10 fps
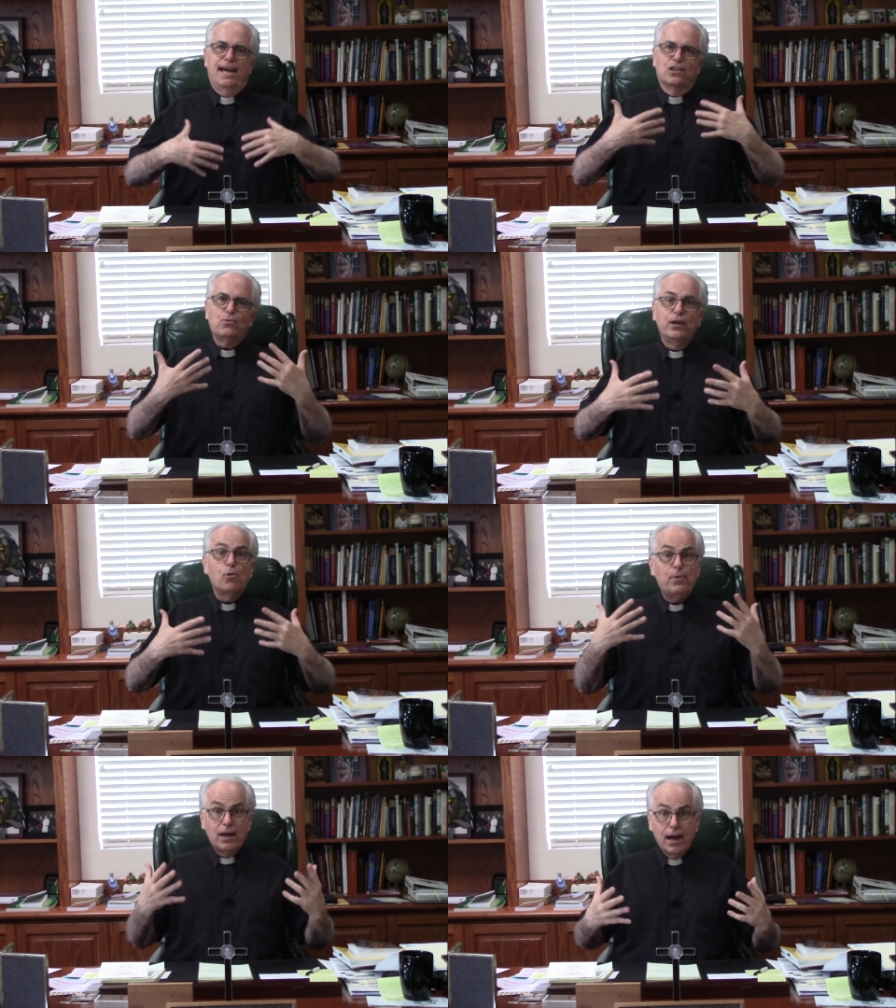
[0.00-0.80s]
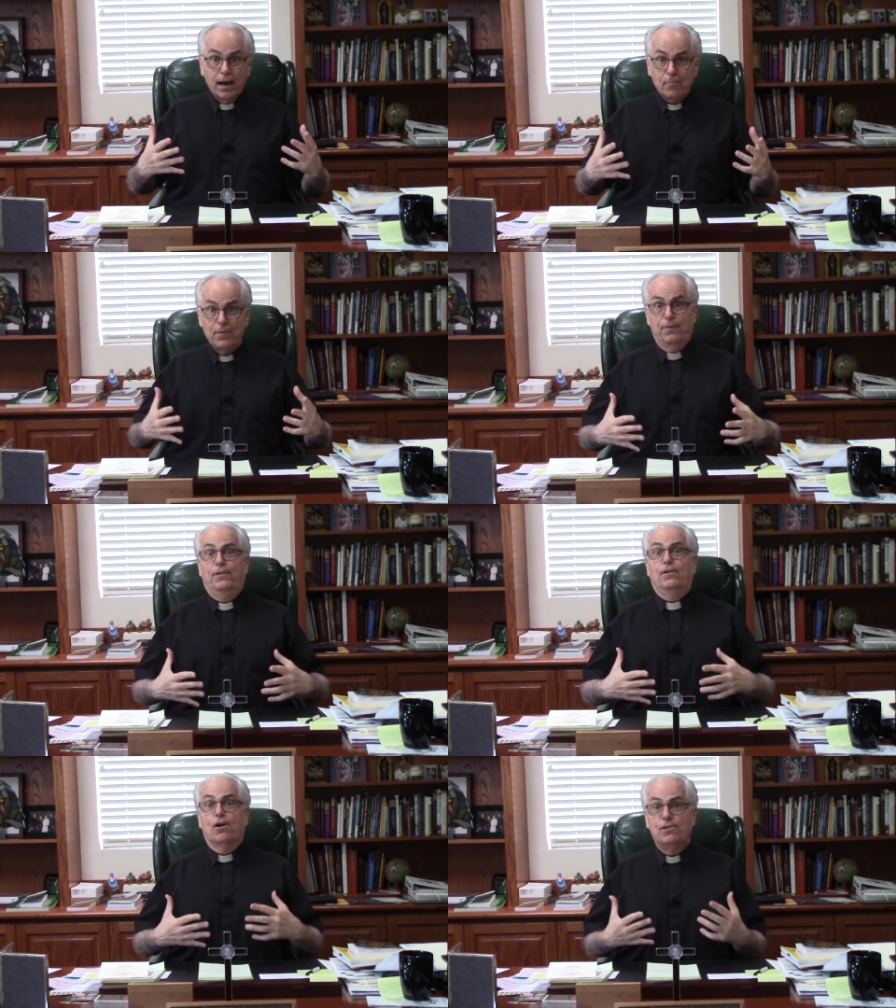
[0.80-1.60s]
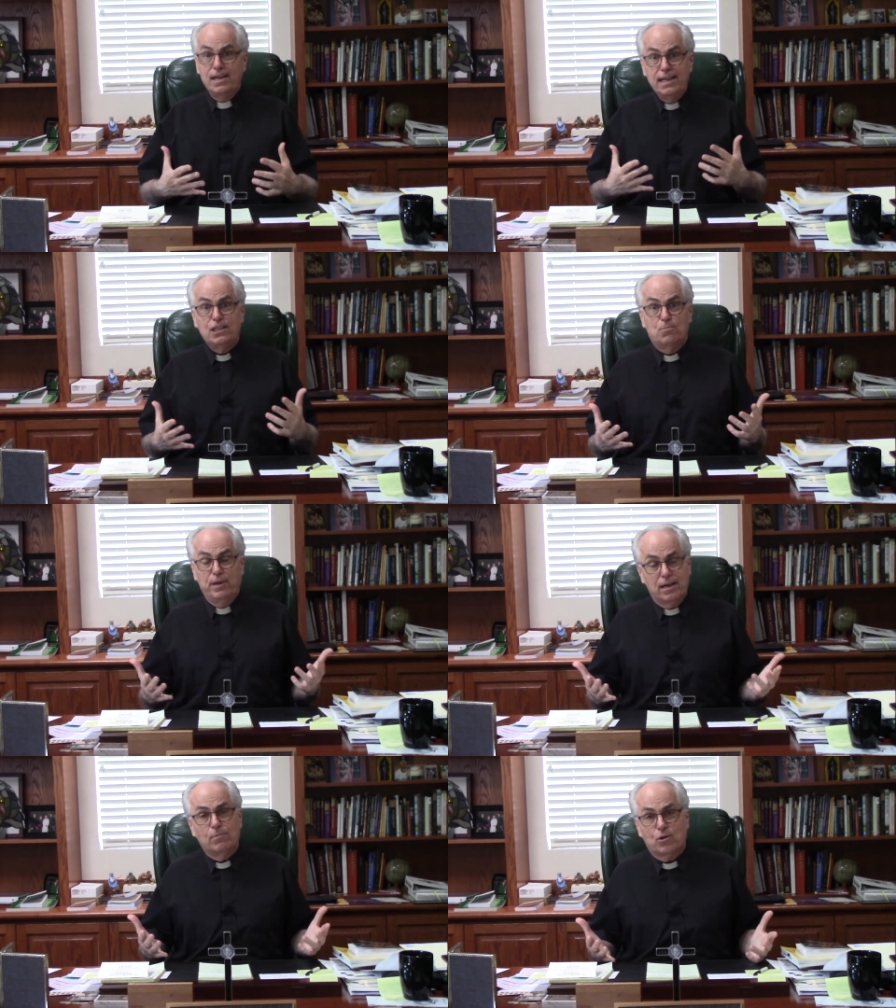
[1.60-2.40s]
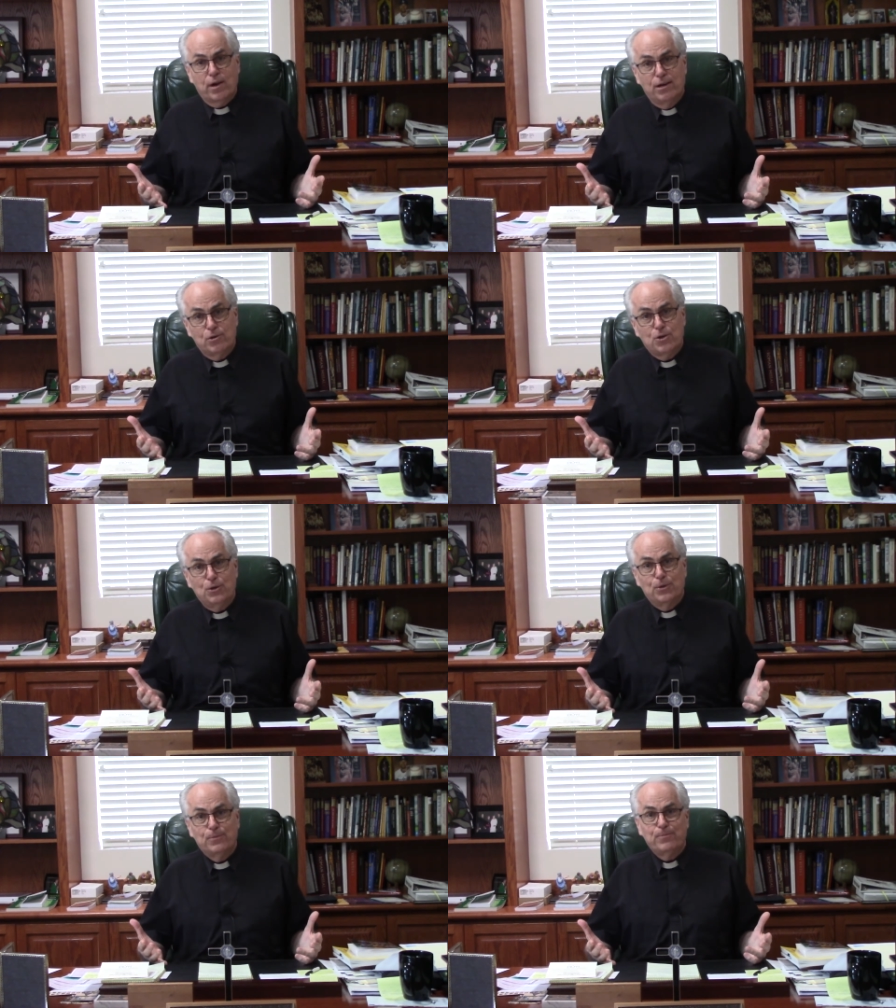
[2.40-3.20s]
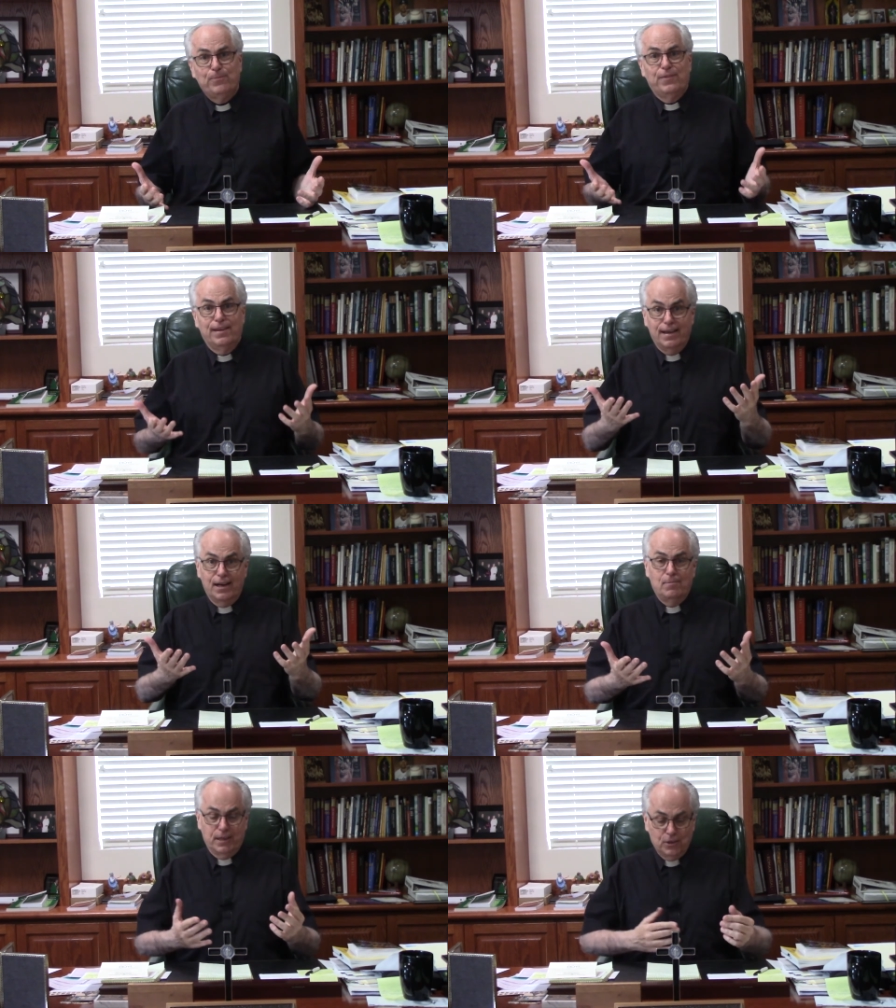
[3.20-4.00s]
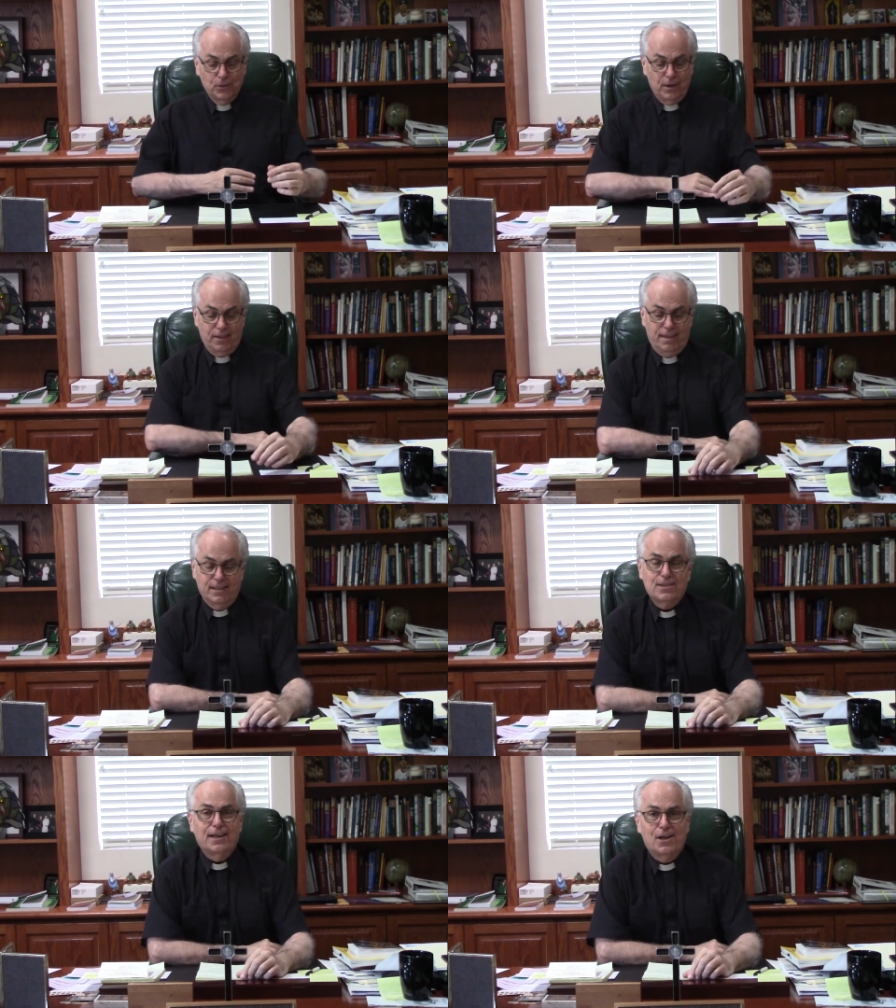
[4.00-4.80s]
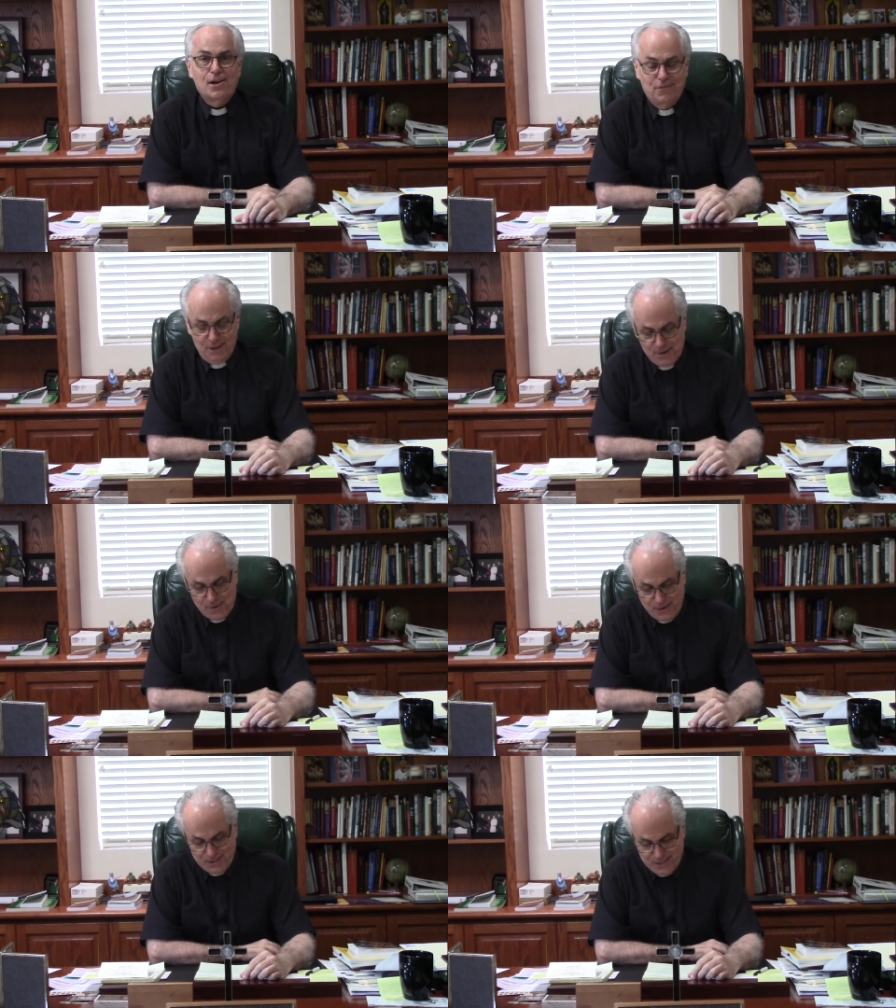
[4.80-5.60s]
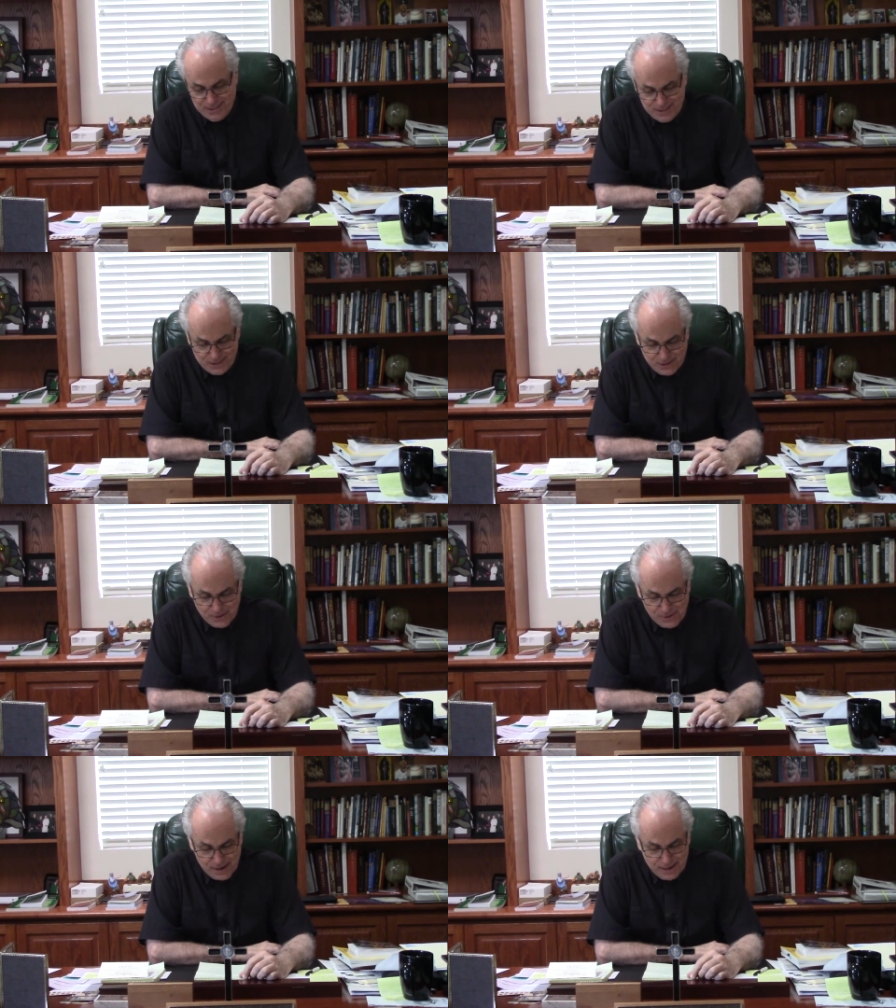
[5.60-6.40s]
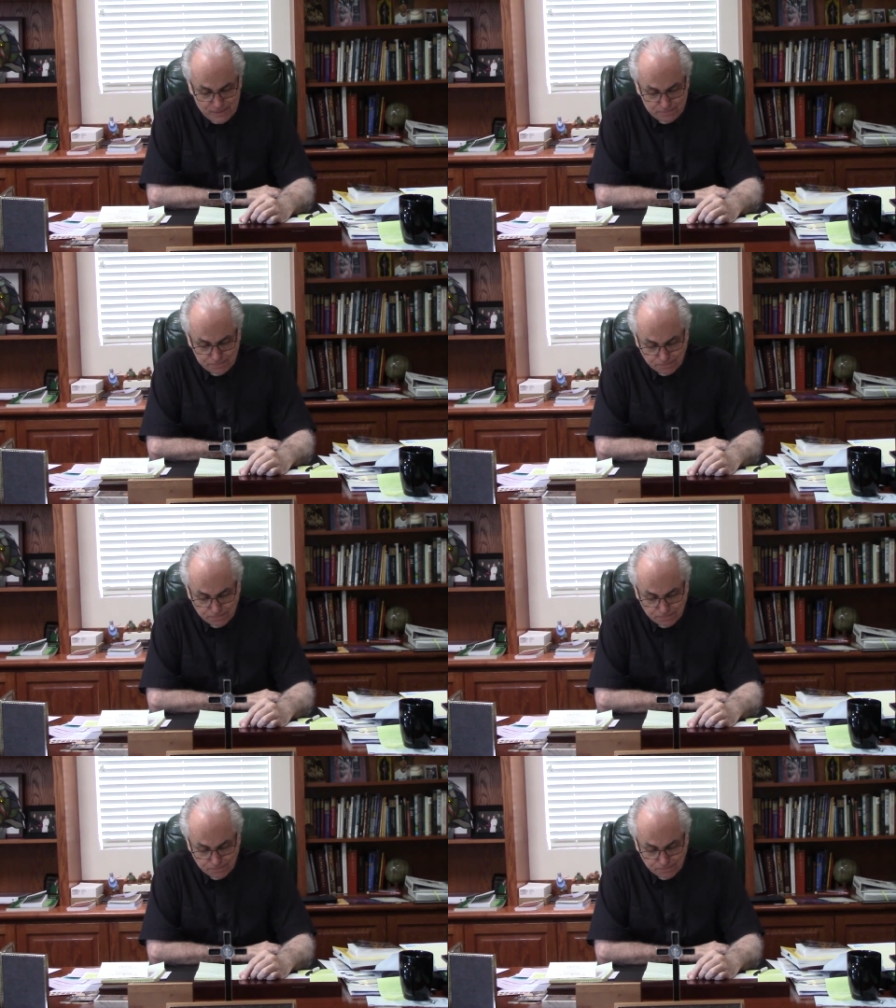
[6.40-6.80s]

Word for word: As we open up, our needs become greater too, um, including things like coffee and donuts. So, um,